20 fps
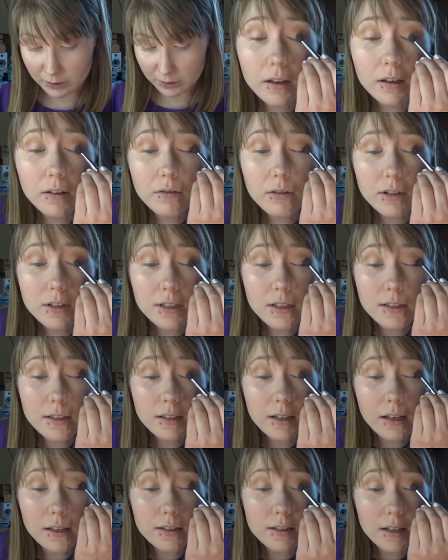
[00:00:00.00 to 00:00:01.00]
It was
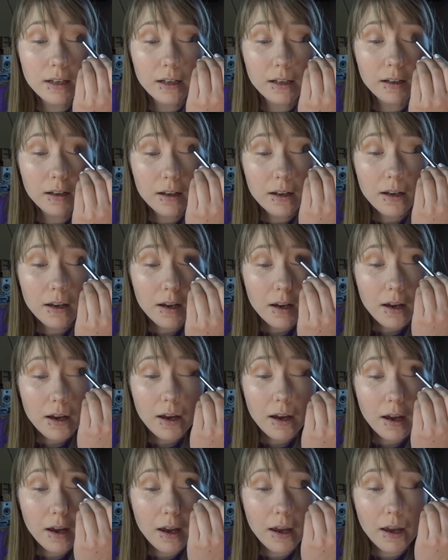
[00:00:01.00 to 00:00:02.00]
disgusting,
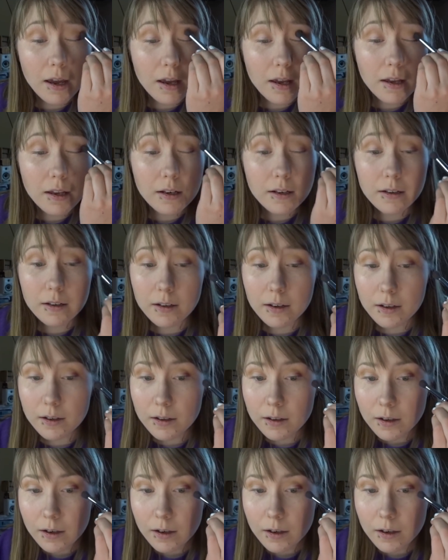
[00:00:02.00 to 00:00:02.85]
and